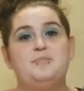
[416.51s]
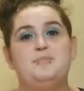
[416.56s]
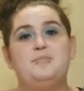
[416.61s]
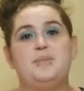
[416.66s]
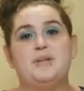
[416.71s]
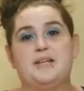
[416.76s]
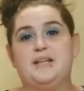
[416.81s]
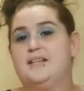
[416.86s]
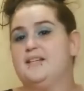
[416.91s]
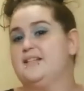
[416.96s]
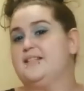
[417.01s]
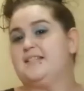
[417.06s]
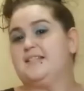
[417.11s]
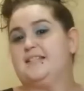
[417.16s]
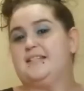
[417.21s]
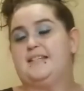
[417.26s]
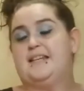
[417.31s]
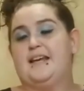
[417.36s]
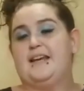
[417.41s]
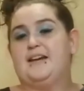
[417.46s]

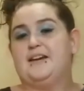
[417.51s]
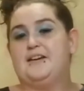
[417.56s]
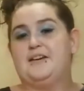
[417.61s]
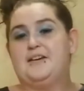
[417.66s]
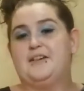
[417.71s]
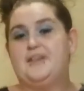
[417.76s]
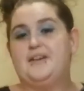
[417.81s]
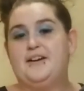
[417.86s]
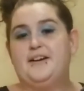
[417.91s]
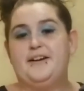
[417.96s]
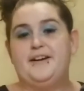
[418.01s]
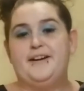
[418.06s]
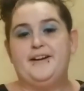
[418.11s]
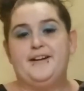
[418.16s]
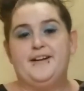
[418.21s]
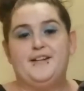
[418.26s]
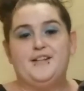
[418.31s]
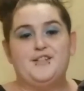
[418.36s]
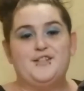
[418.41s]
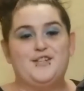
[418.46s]
biggest scare
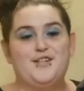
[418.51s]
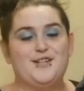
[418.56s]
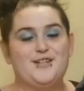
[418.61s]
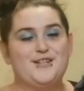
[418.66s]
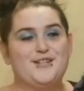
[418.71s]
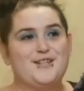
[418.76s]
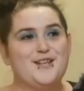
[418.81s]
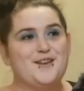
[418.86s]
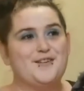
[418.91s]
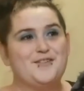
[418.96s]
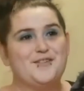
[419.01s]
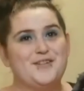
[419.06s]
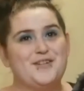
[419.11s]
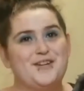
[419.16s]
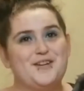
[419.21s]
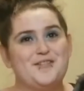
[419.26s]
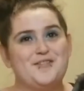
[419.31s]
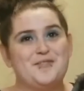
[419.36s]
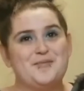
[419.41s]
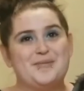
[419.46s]
she's ever
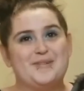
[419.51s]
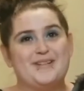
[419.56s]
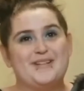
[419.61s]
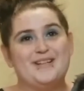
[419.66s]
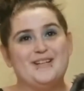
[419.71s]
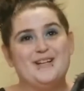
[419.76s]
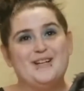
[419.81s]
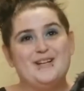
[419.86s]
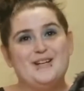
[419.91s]
given me.